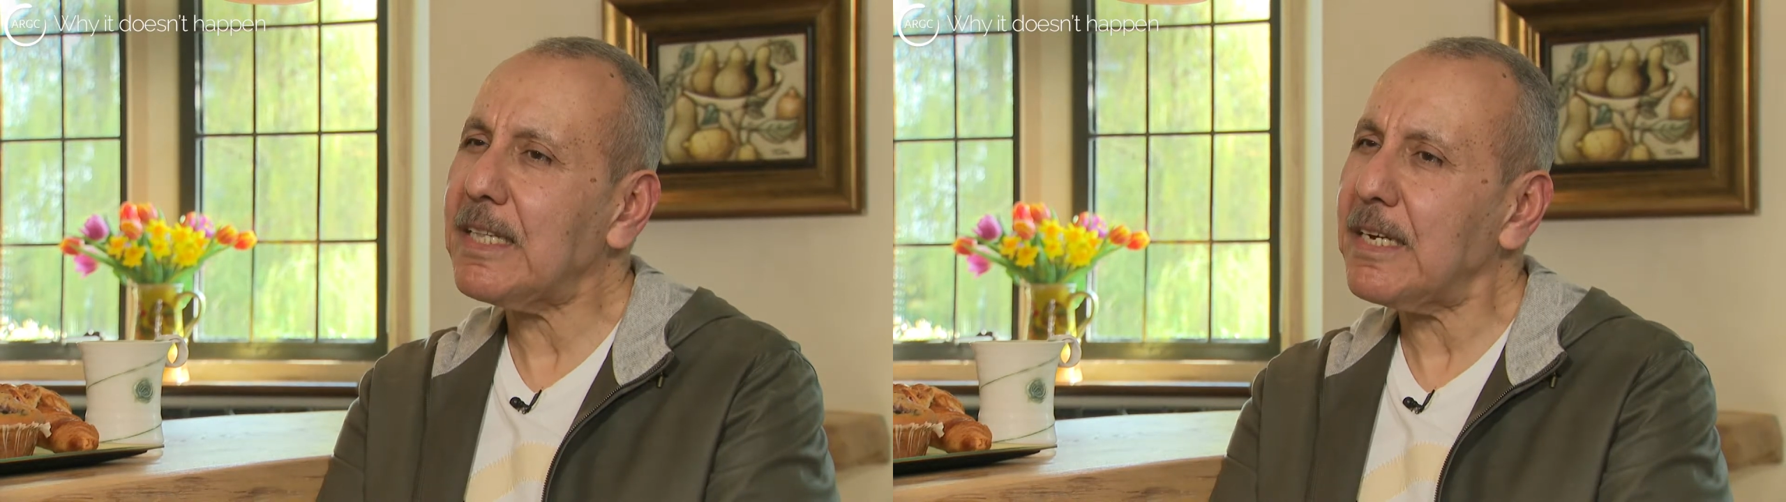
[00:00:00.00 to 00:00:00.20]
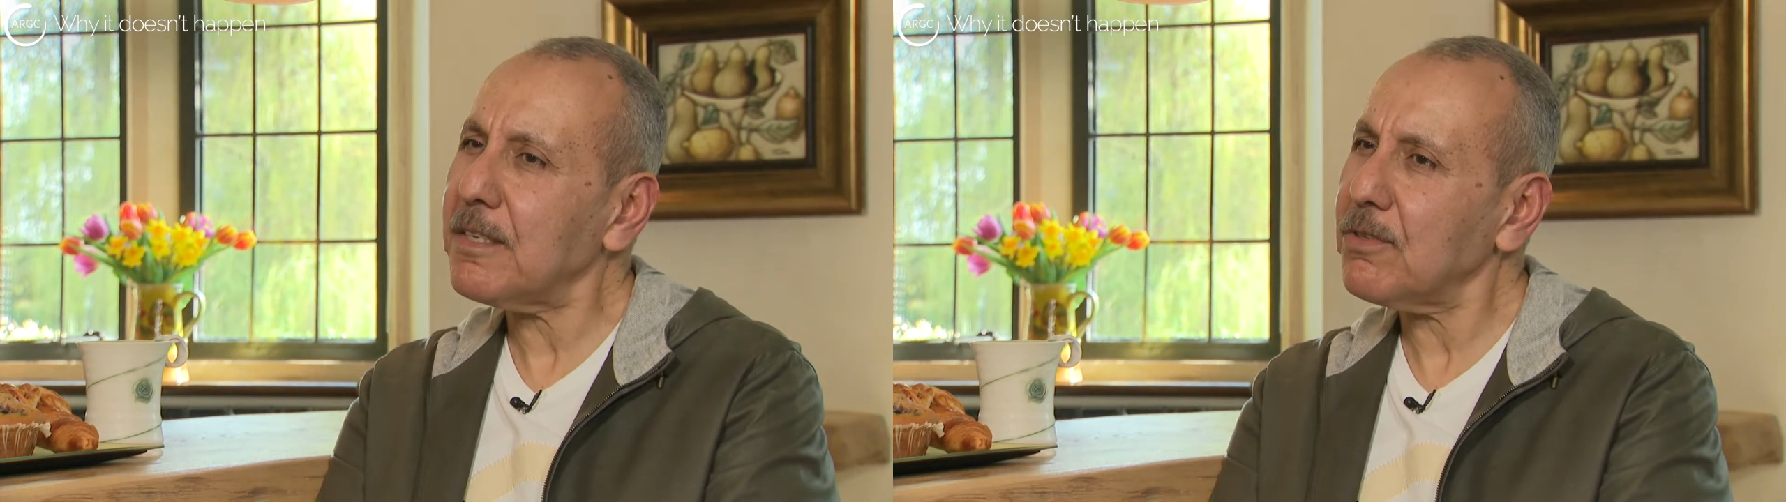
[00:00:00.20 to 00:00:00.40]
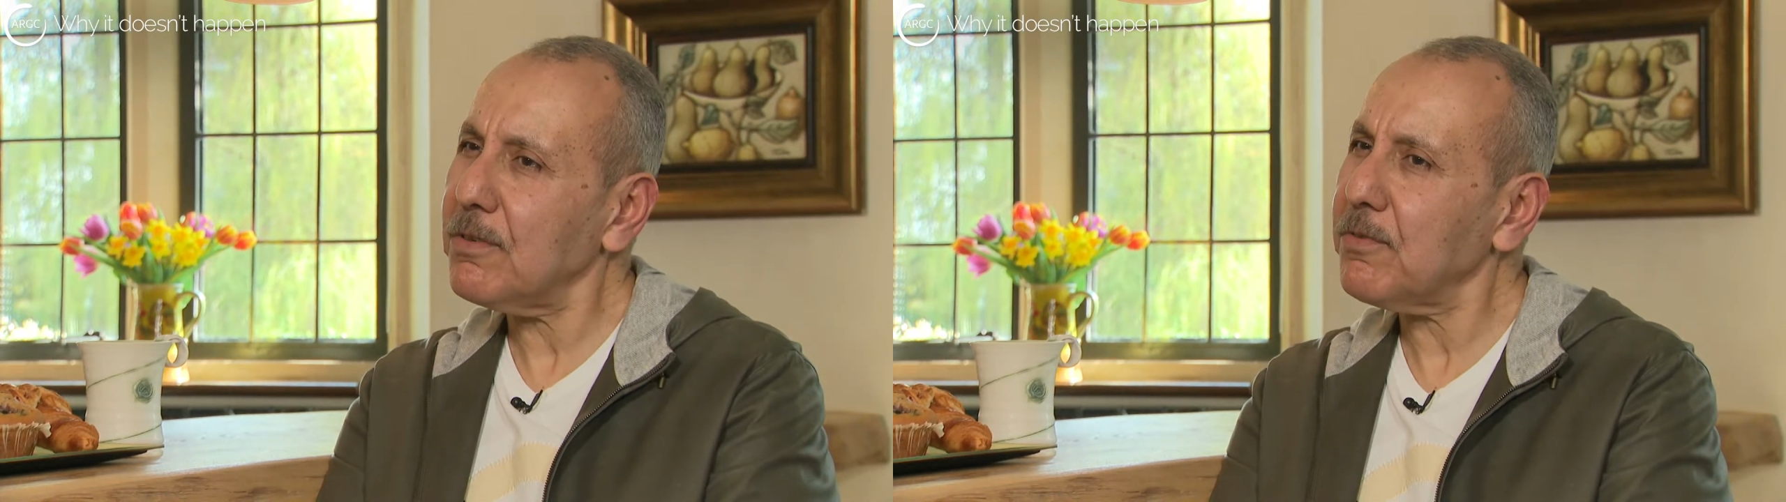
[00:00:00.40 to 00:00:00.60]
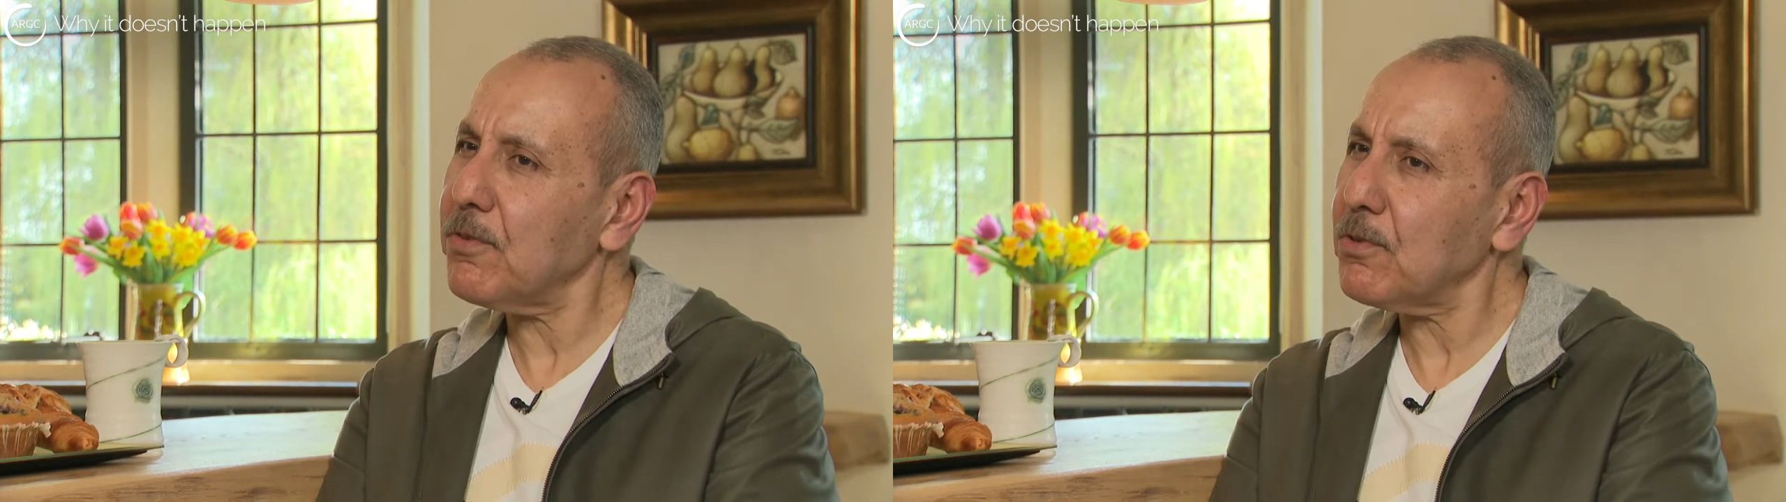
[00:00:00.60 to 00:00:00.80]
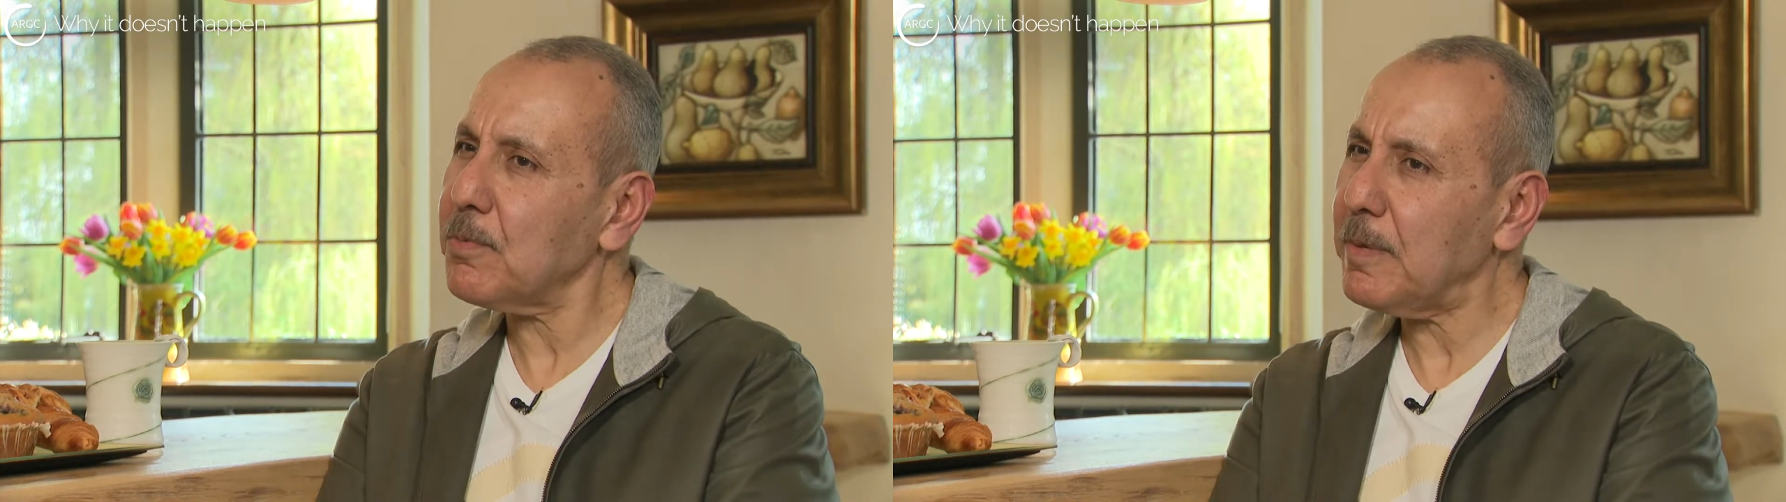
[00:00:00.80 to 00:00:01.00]
the answer for
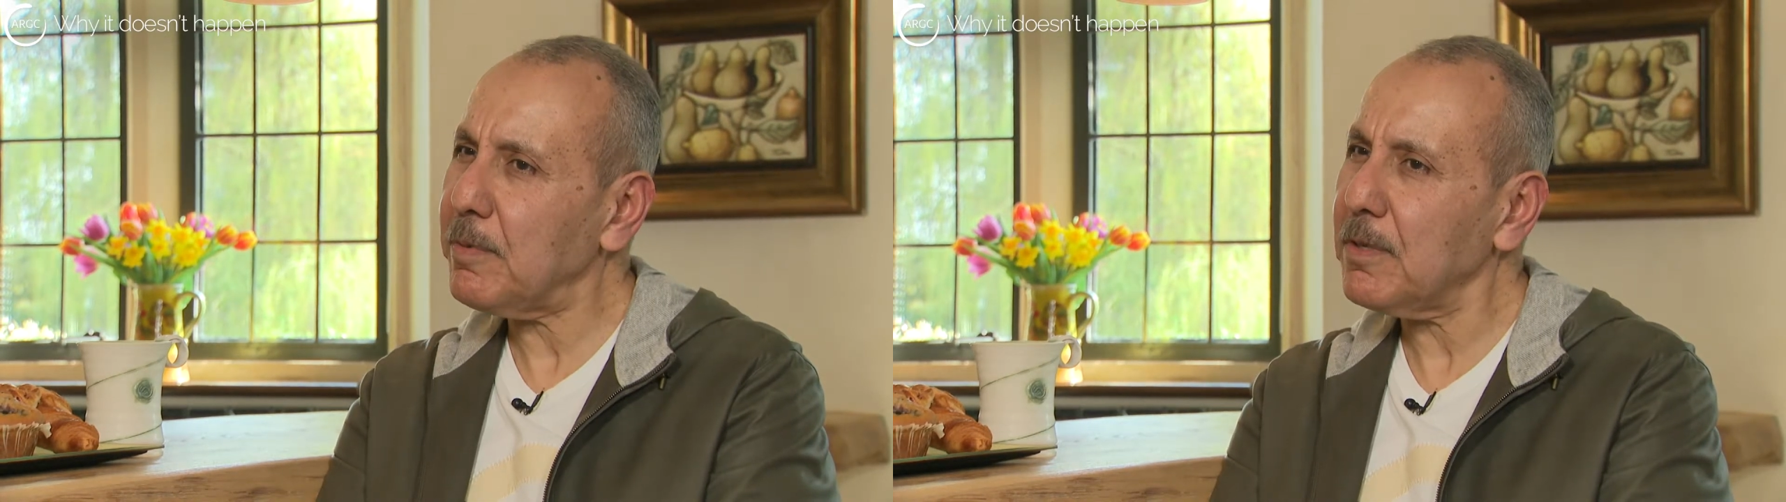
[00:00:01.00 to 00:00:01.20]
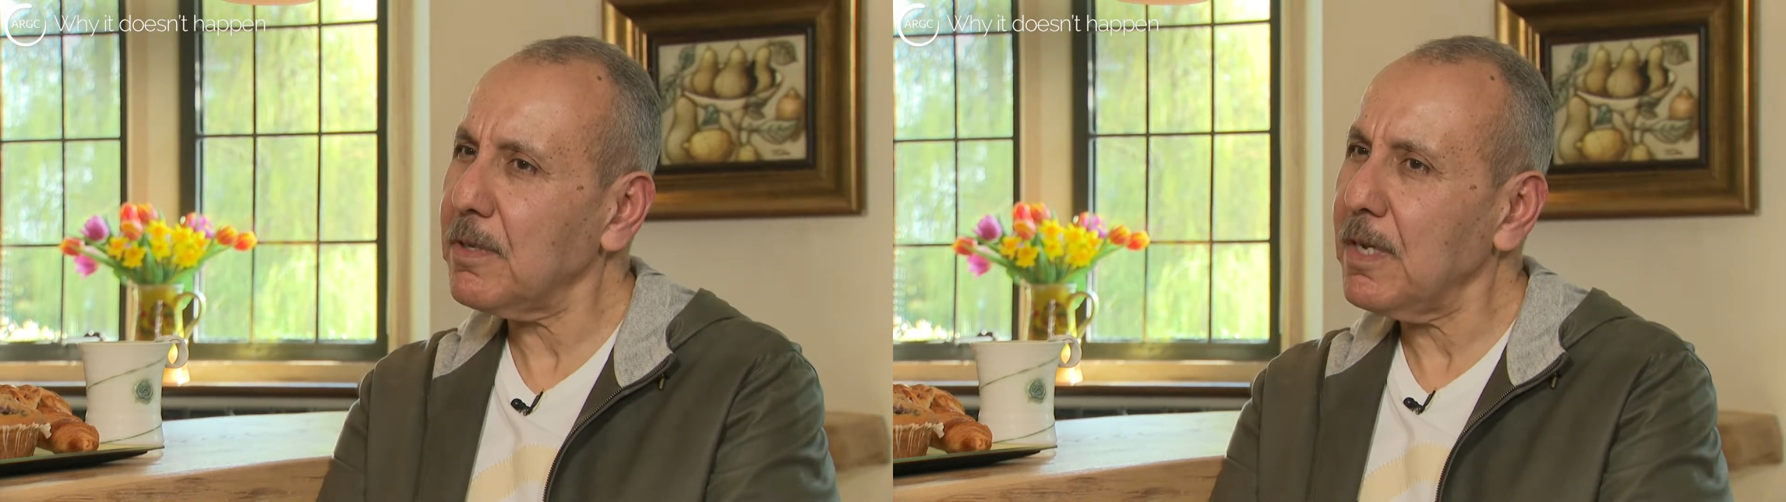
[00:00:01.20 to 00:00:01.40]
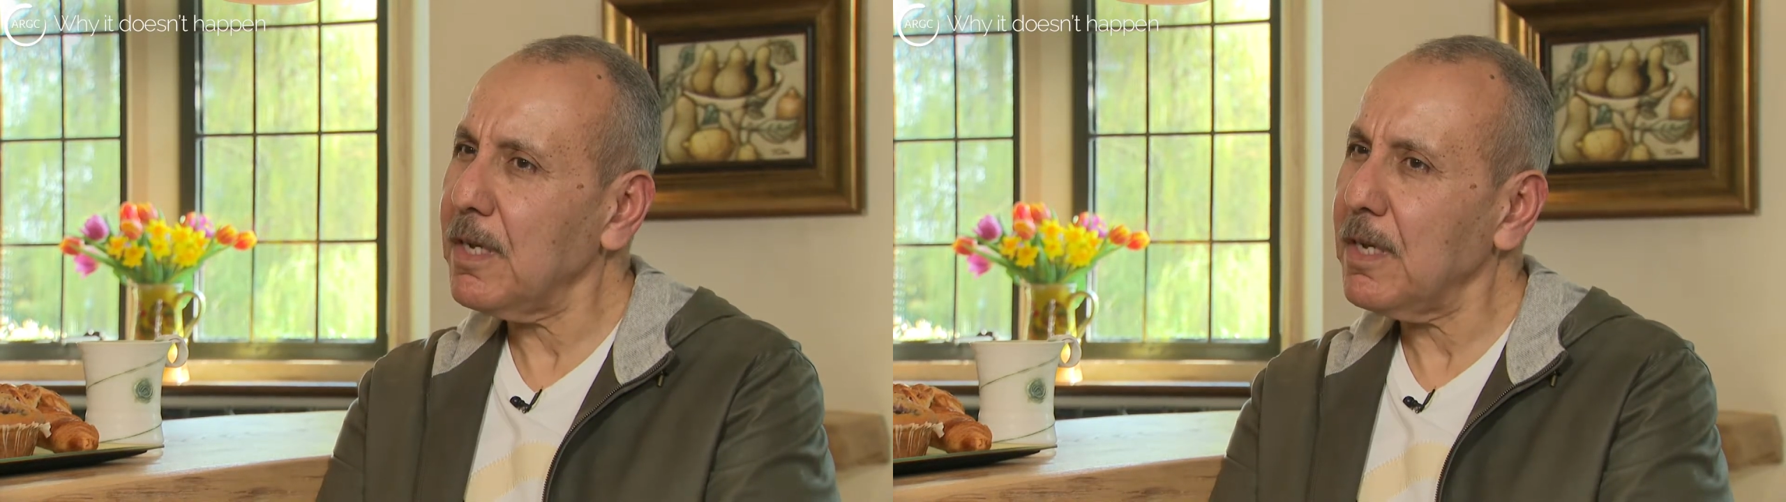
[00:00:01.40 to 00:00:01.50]
those people